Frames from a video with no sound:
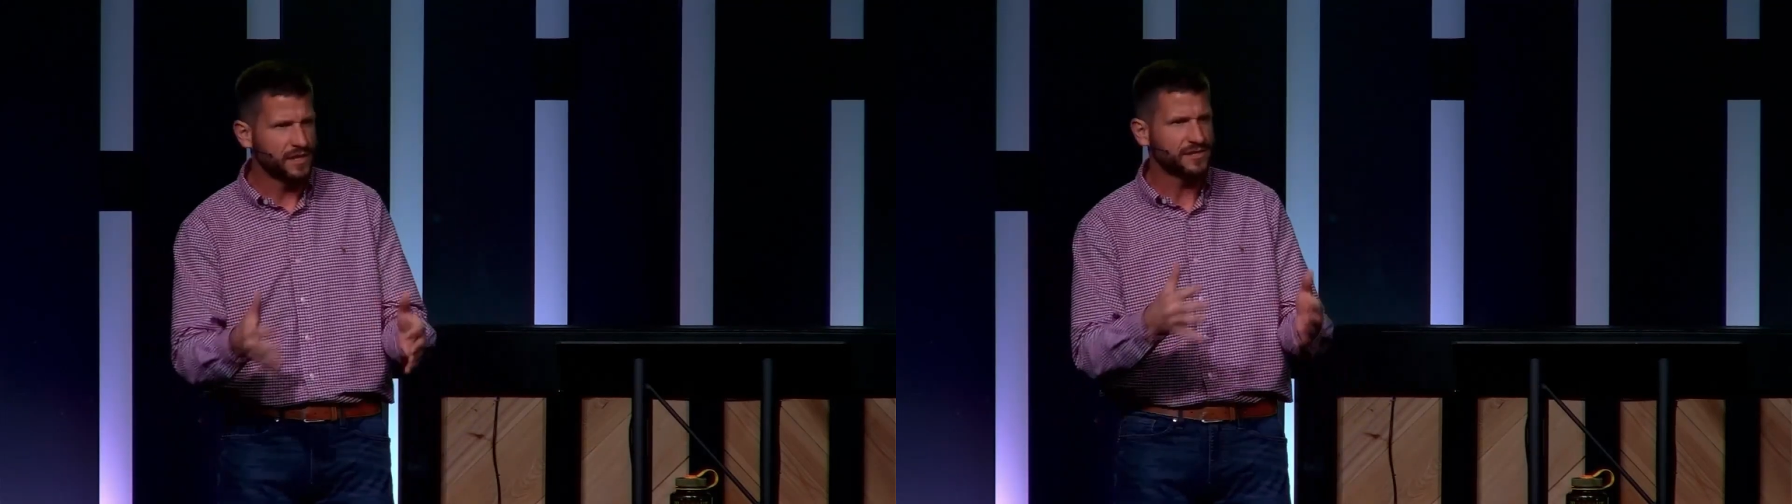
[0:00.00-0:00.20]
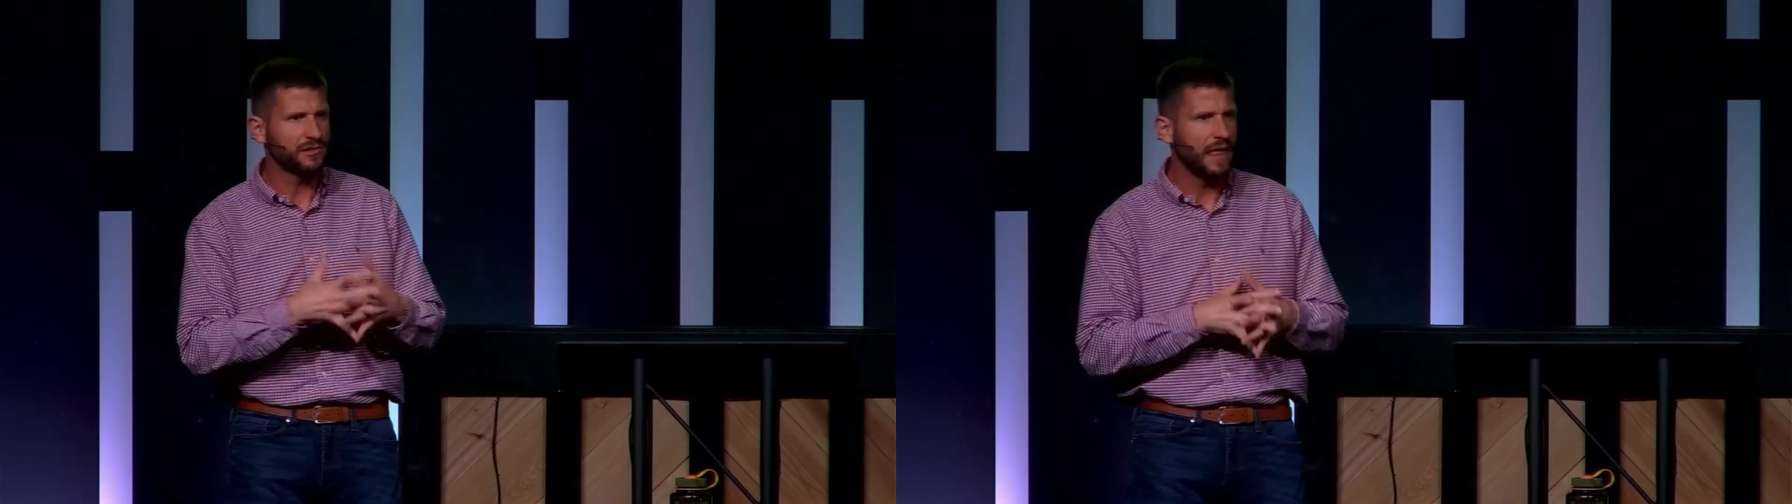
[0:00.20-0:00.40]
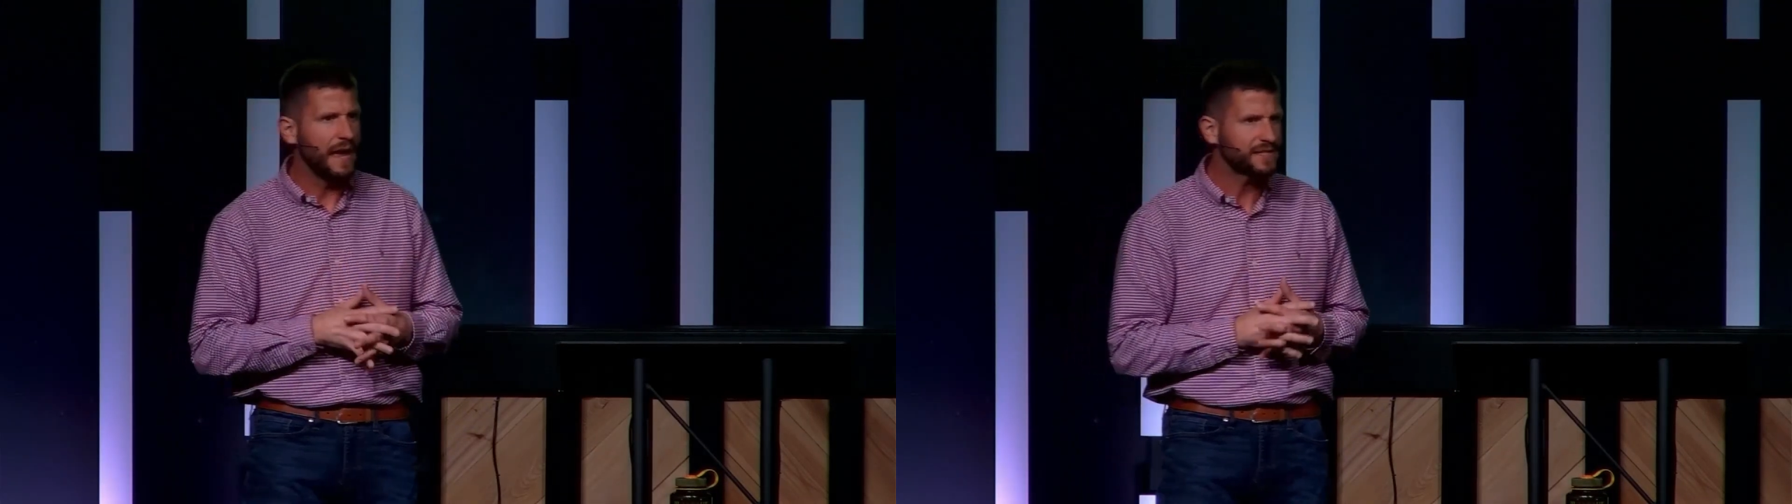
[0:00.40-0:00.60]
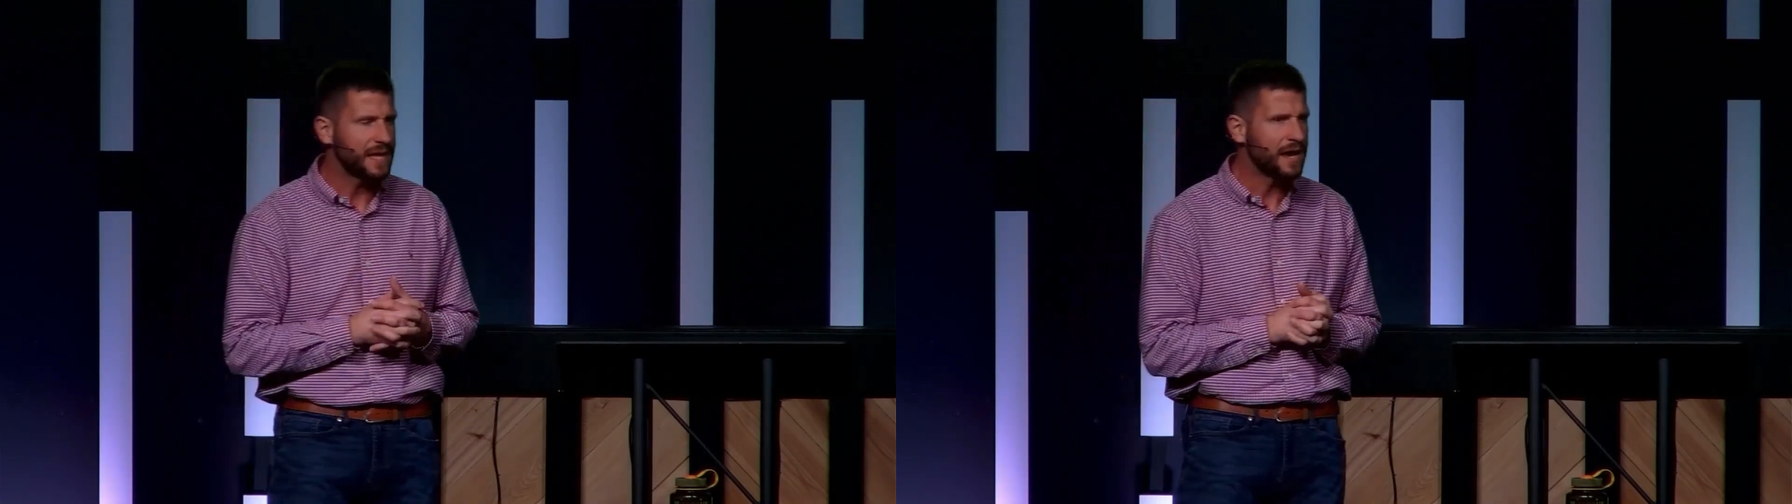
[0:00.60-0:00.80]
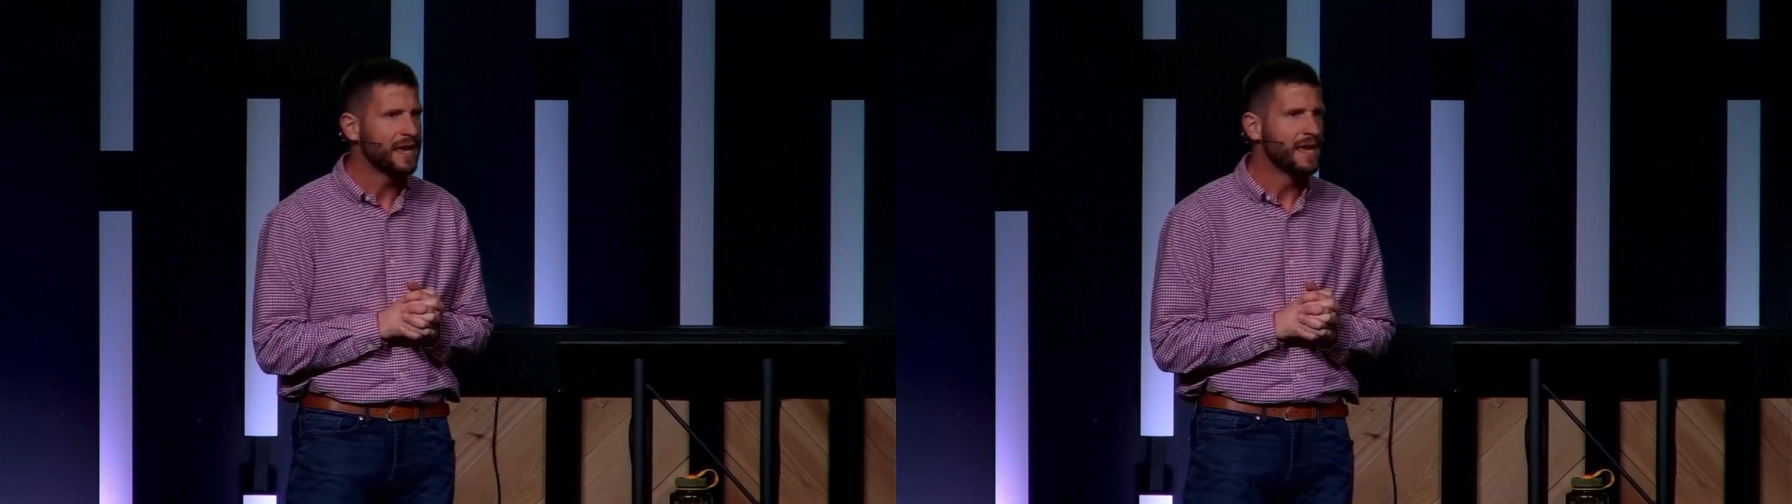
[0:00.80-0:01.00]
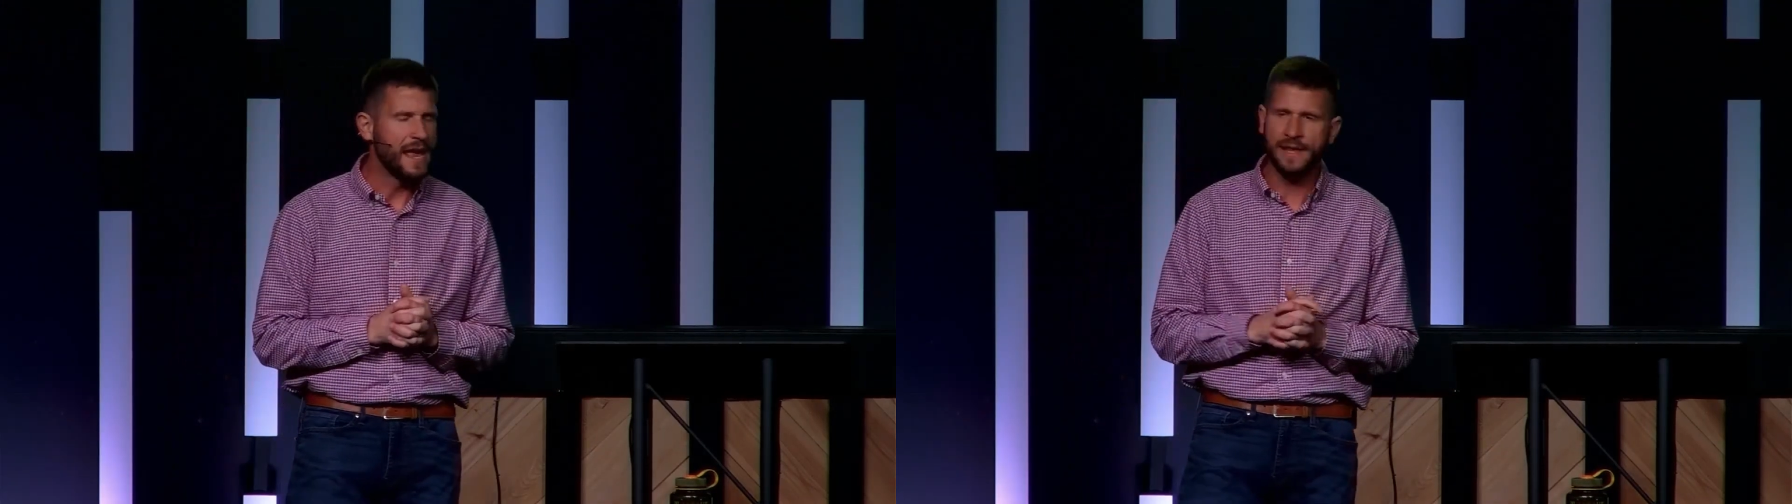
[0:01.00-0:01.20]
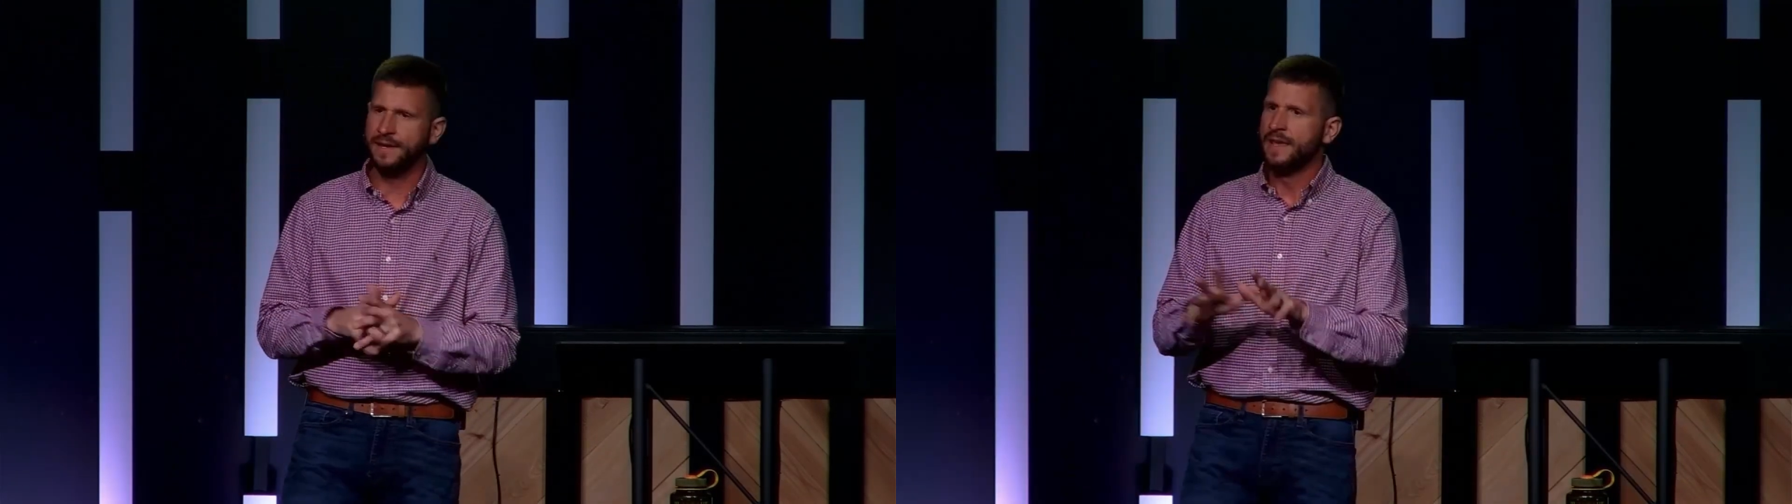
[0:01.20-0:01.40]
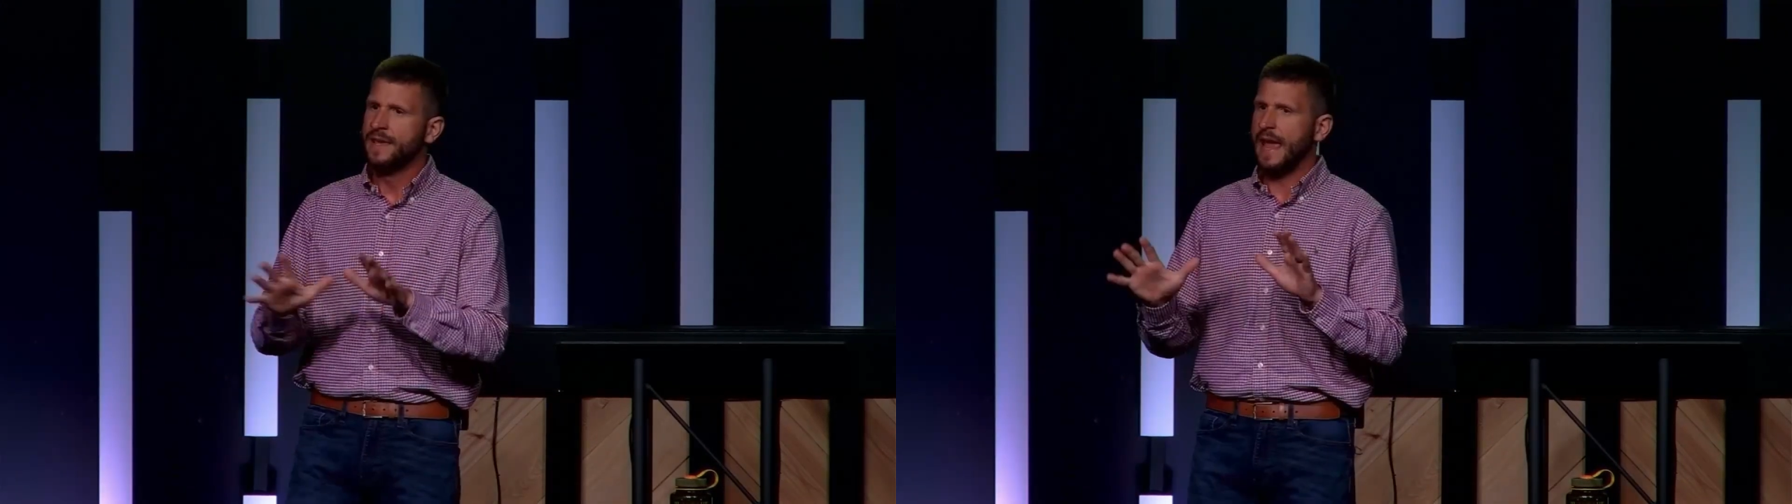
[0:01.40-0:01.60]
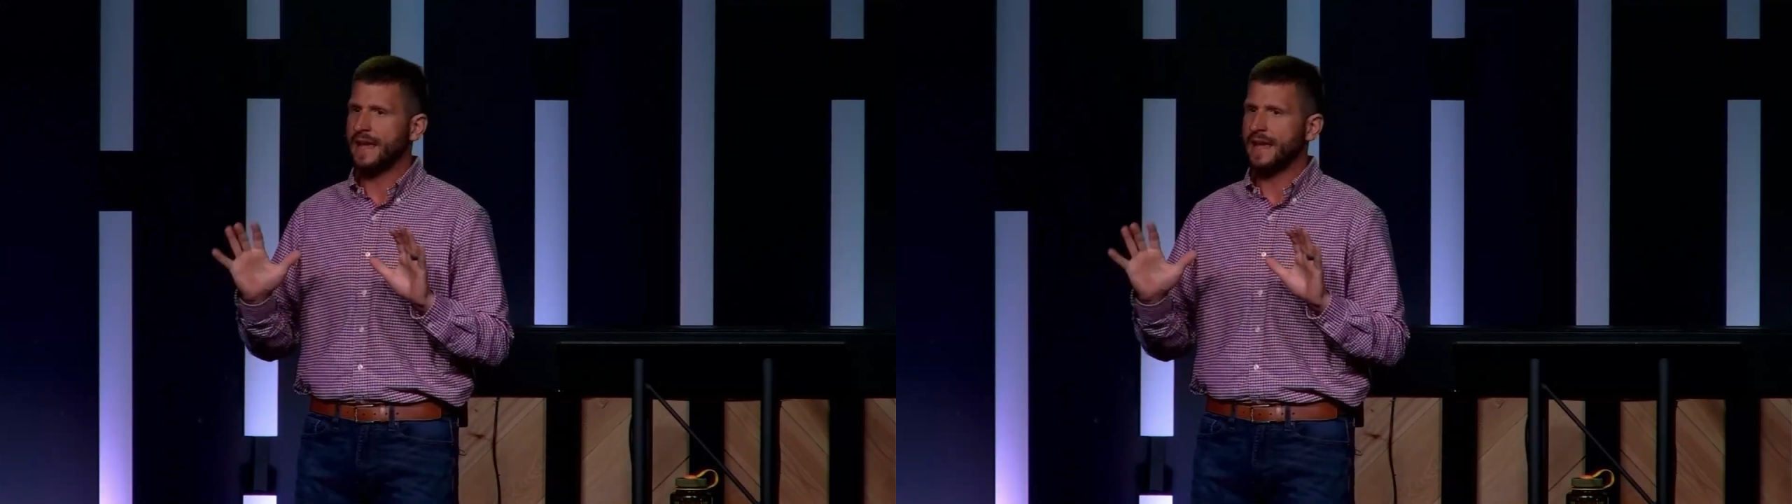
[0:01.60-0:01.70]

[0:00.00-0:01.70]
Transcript: well as their livestock? And